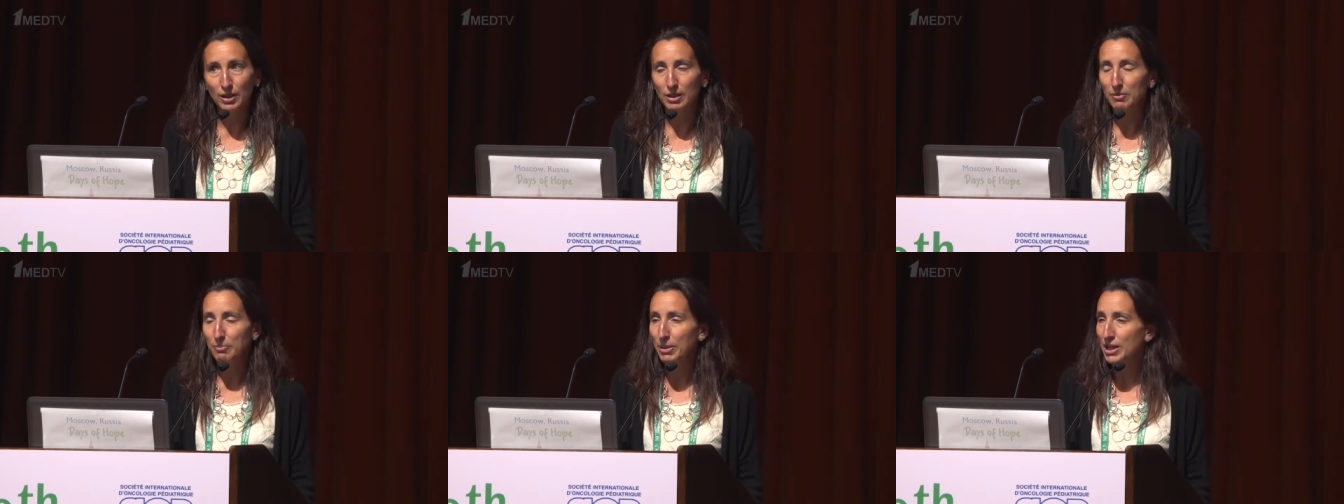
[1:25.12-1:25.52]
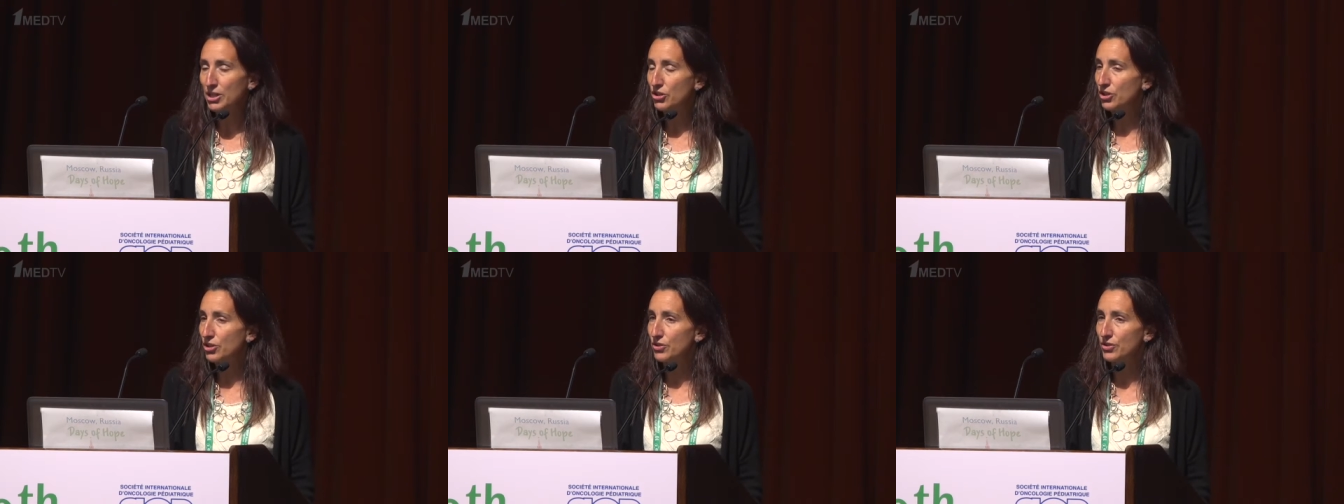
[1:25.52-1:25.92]

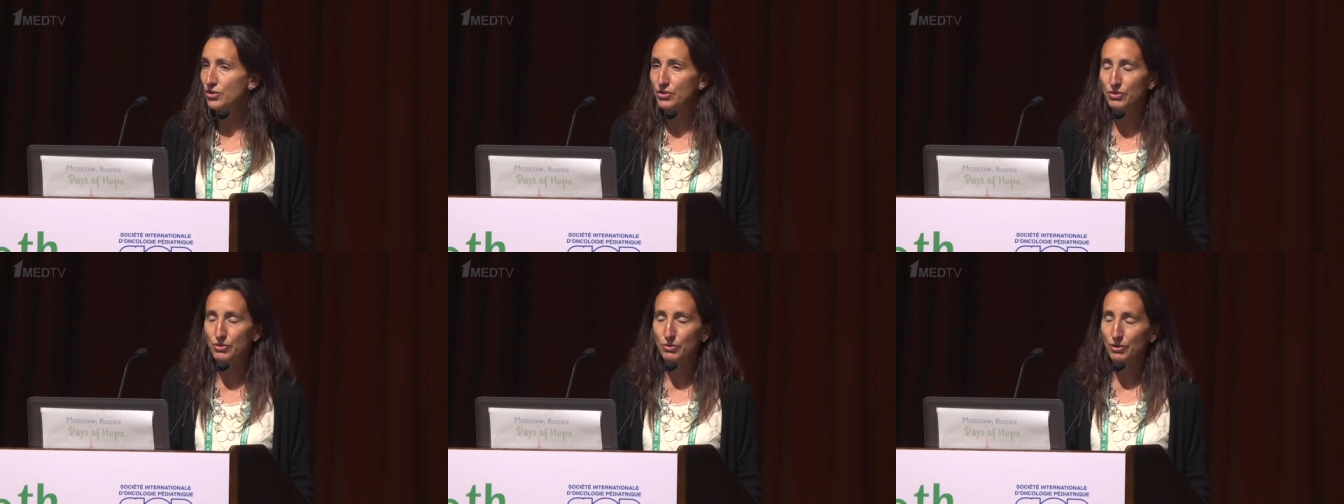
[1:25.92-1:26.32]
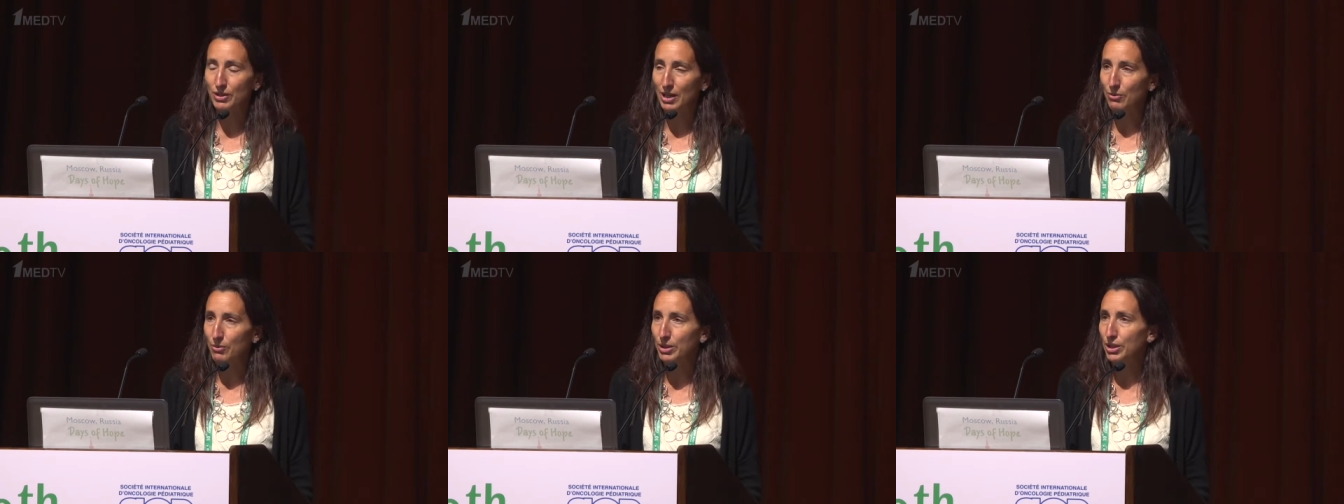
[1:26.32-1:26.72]
Patients
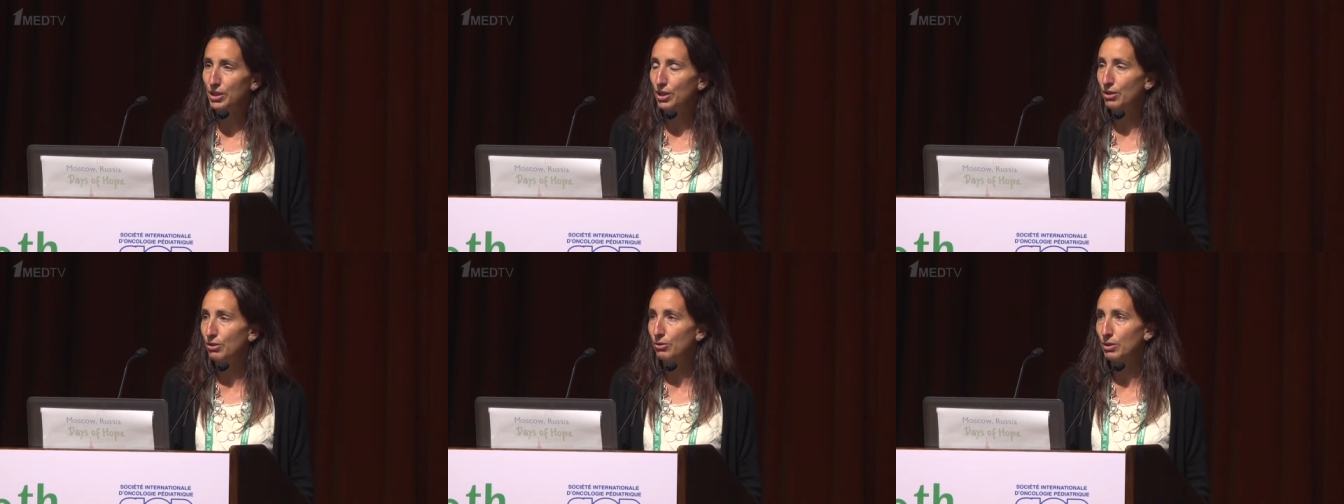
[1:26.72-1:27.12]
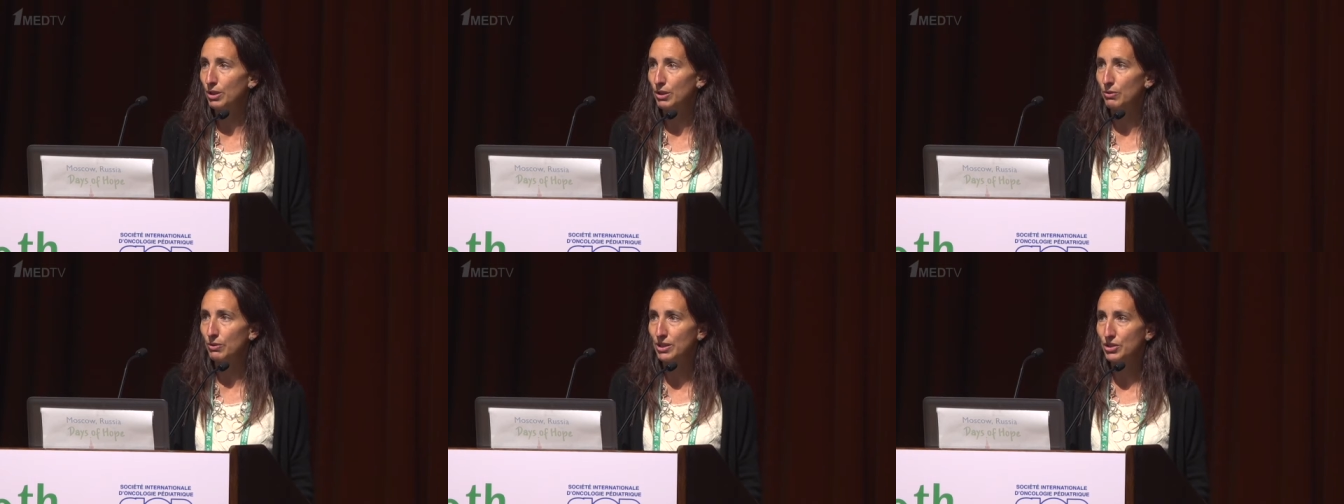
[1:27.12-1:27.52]
that we know are
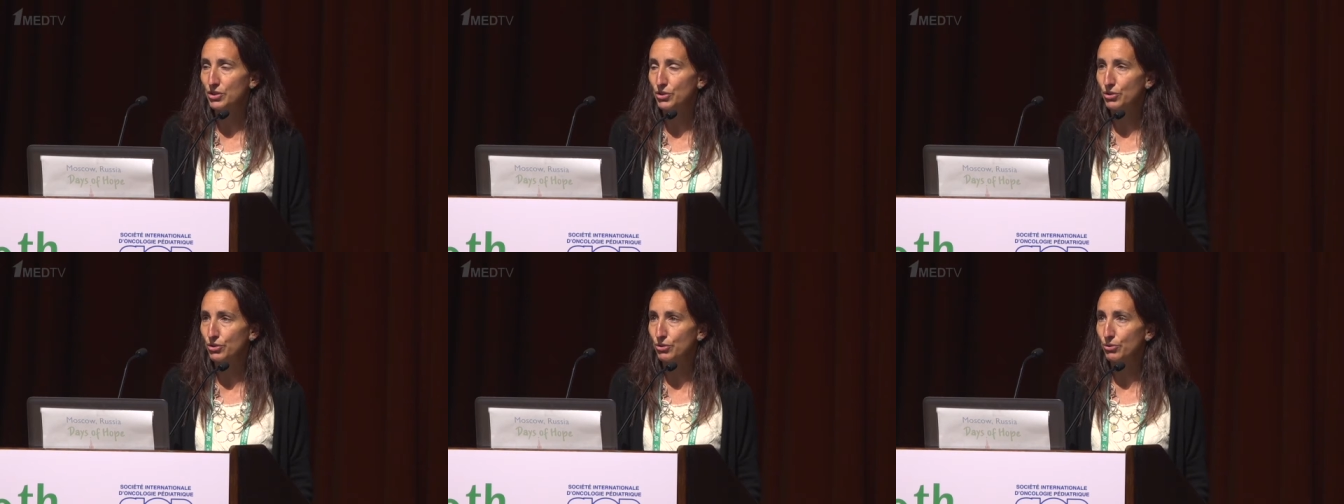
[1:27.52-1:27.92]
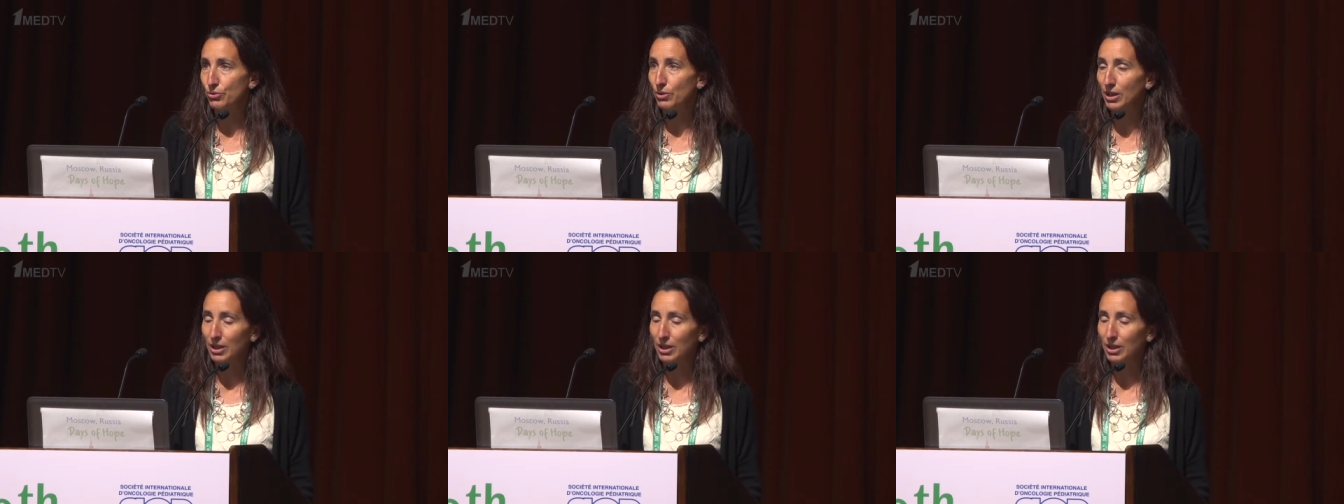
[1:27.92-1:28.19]
going to